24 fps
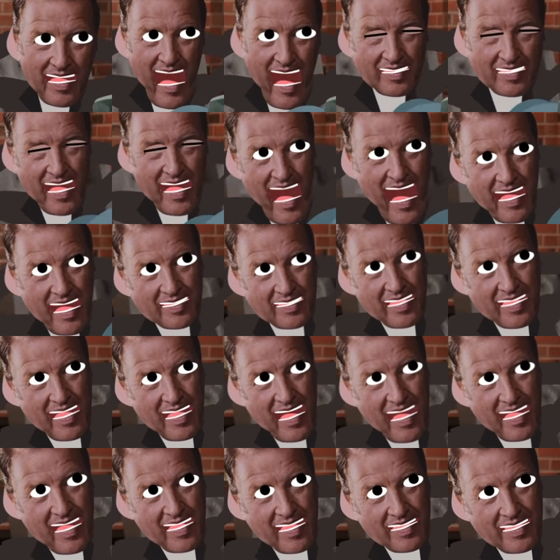Good
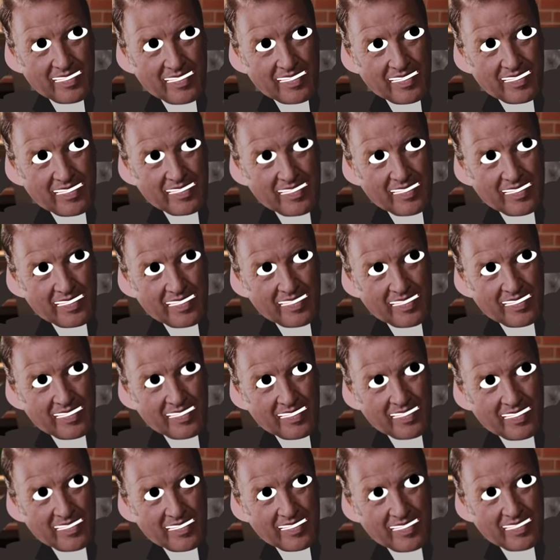work, Deuce.
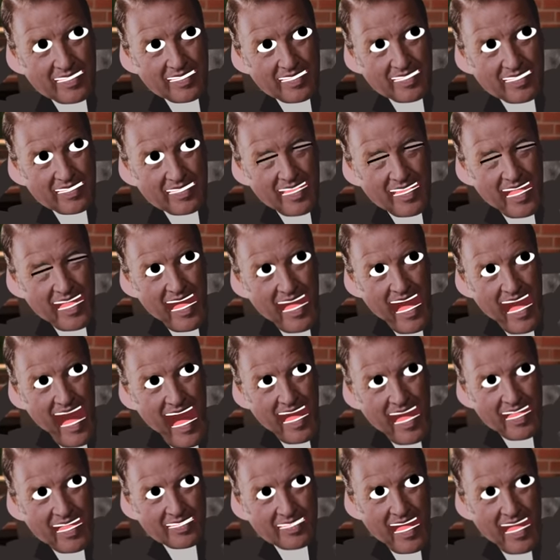
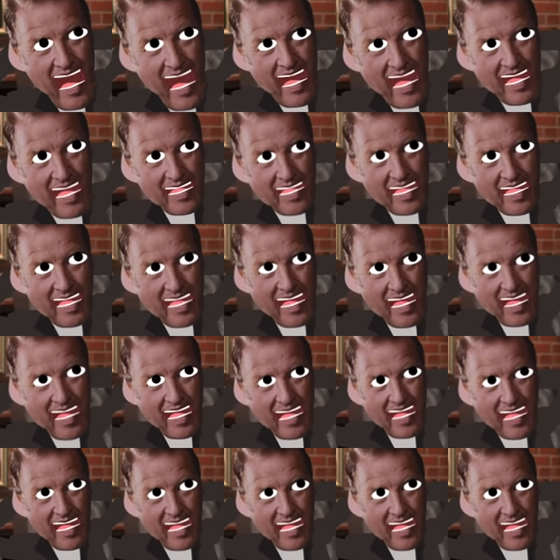Good work.